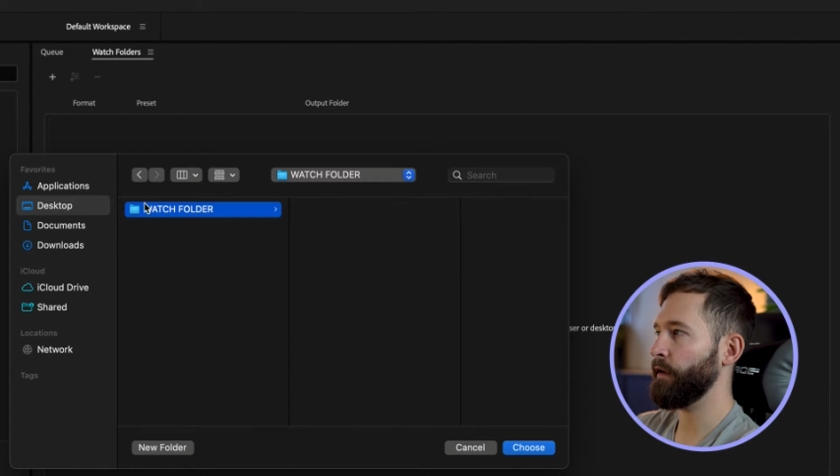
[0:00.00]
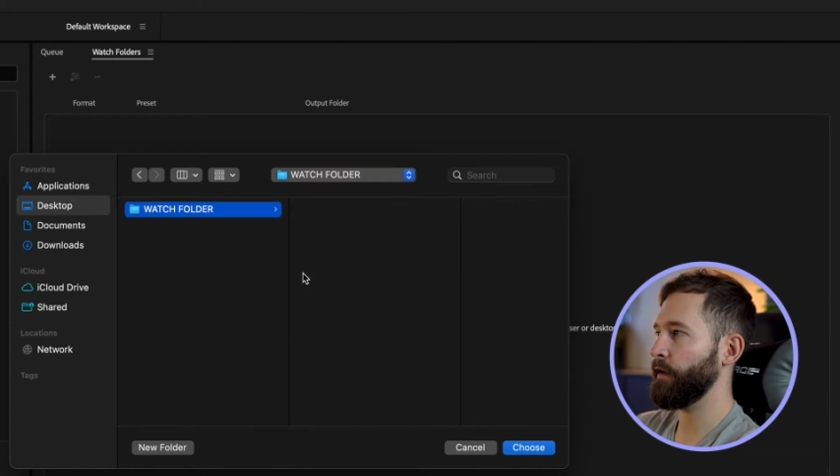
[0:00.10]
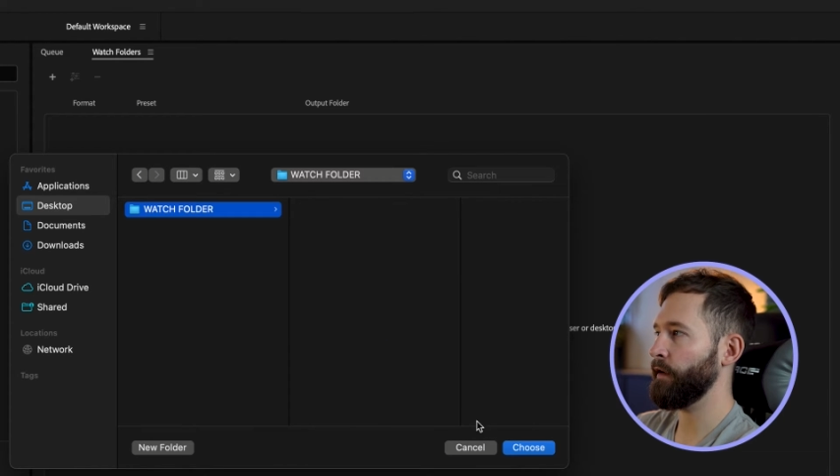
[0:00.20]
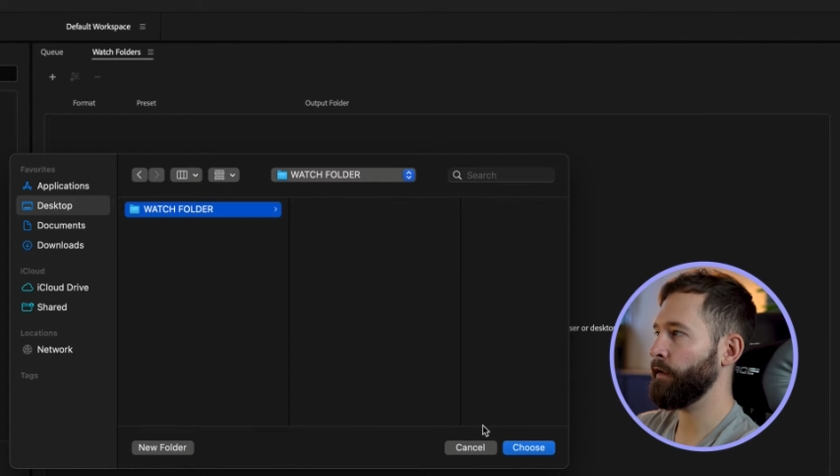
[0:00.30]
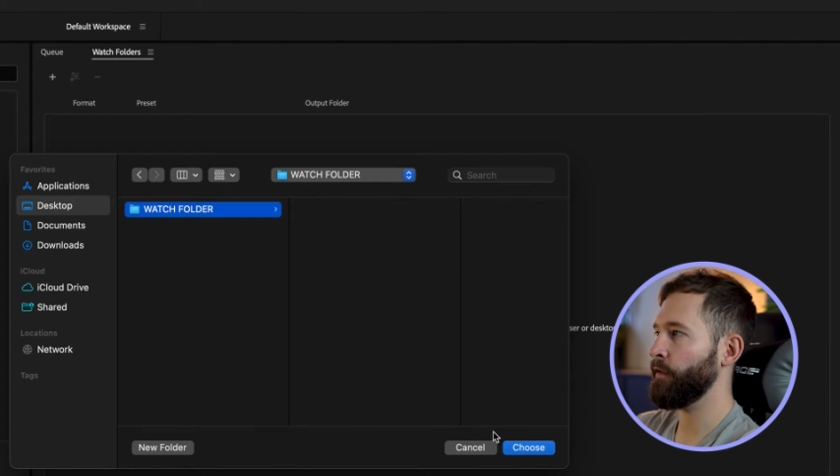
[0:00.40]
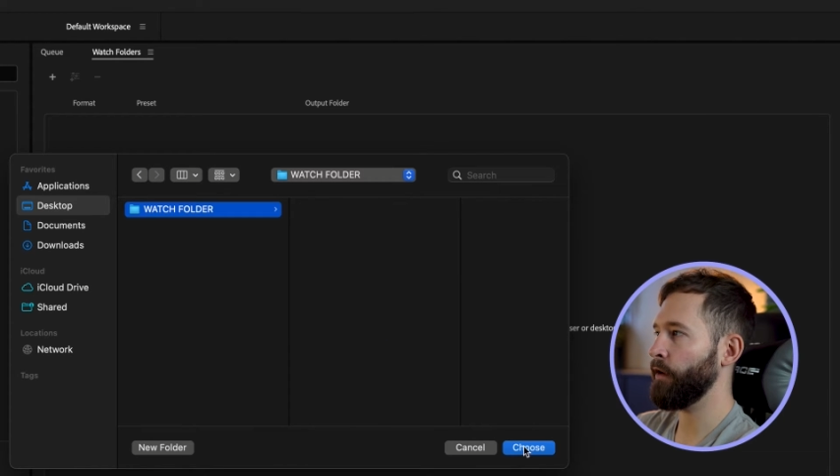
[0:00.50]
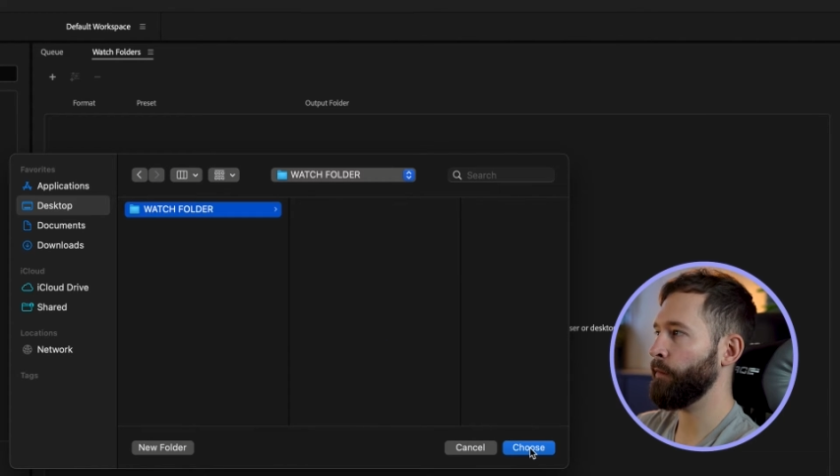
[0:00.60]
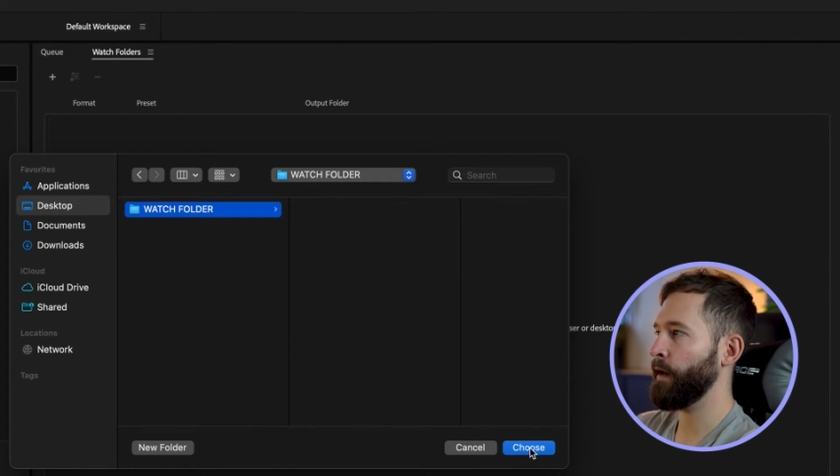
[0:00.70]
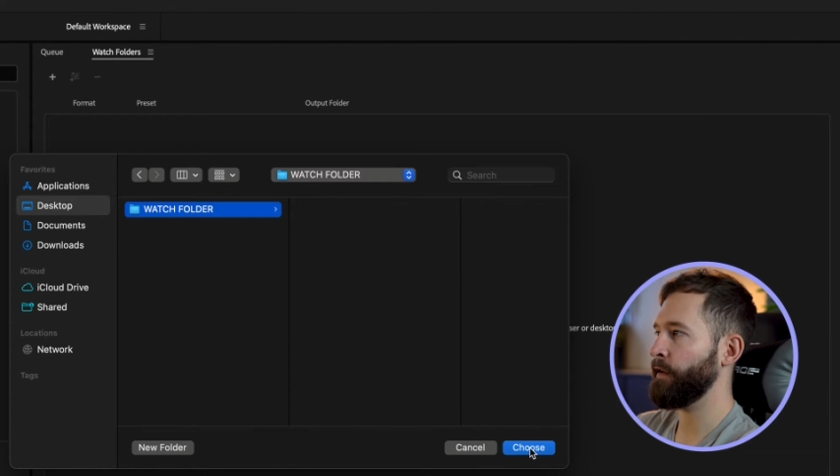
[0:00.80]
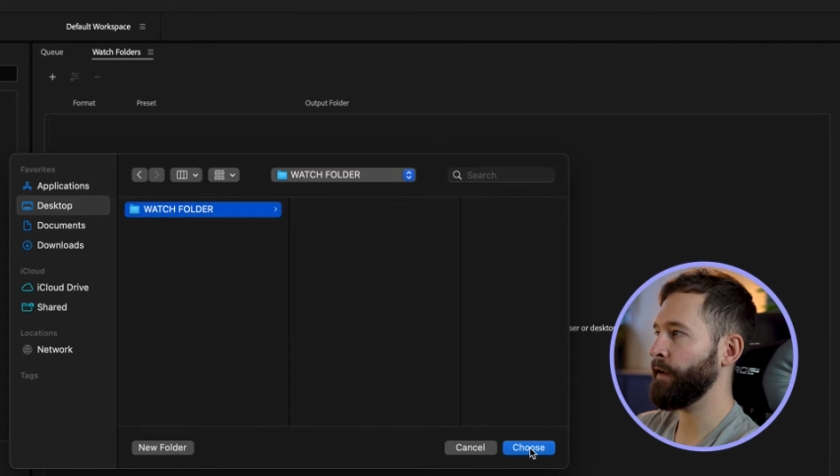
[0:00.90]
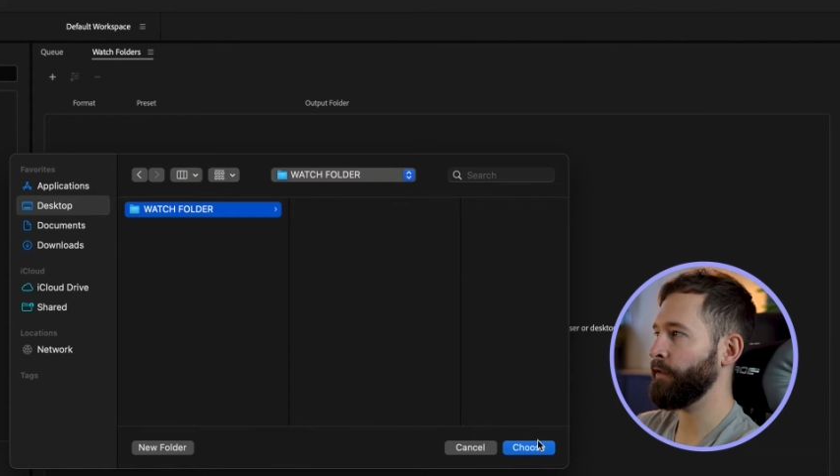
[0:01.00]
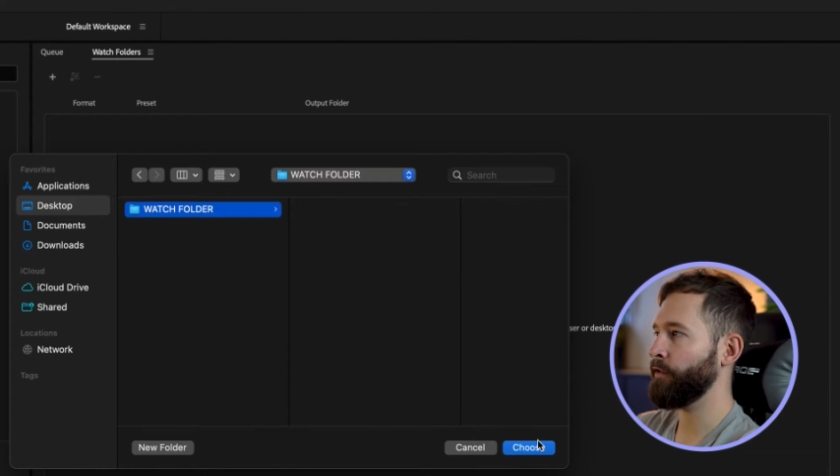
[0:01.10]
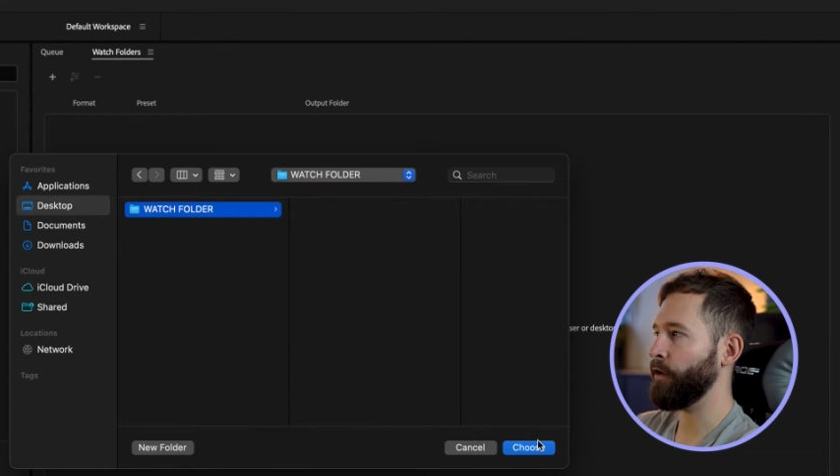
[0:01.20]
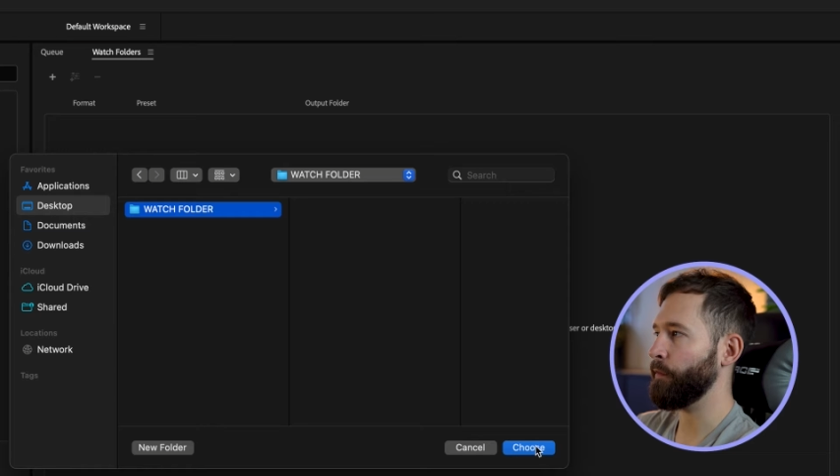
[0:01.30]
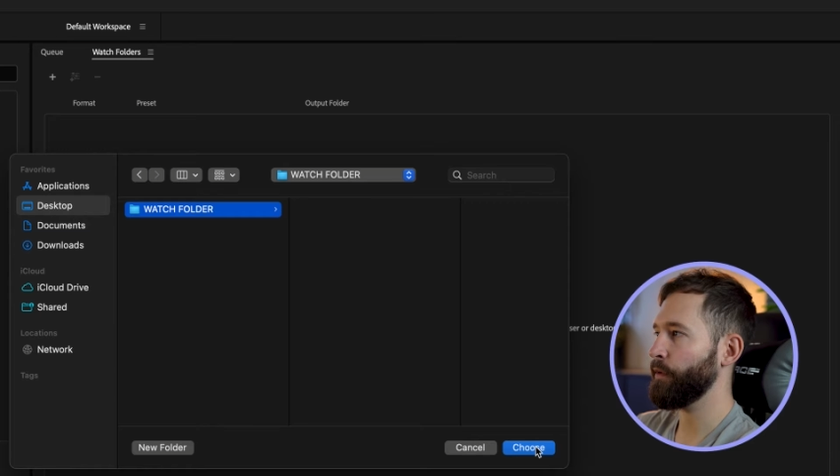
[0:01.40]
it is on my
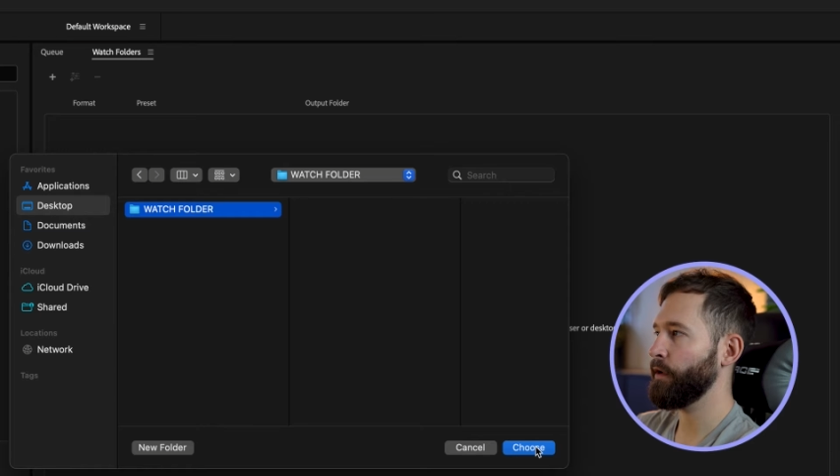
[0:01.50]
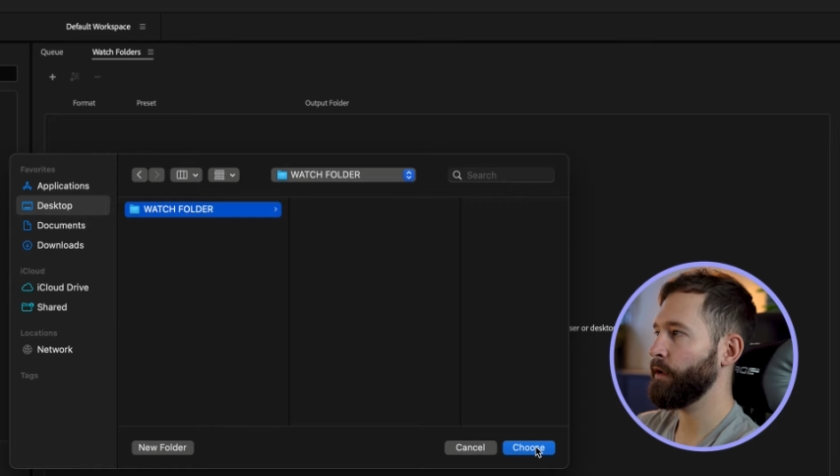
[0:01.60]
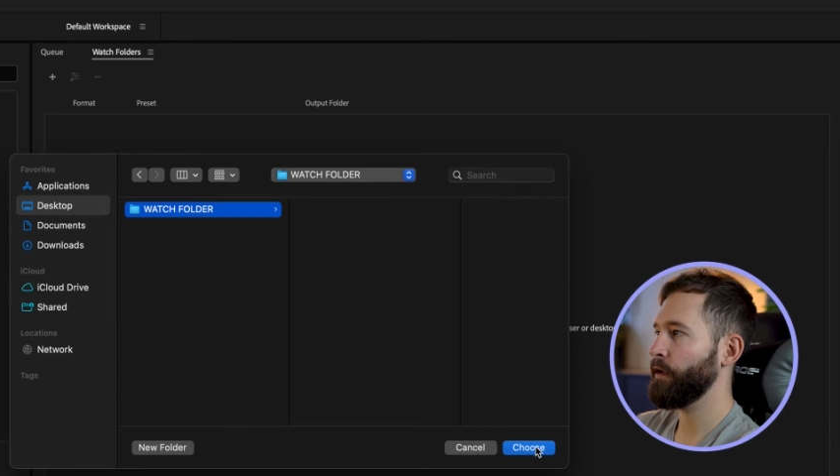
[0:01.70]
desktop.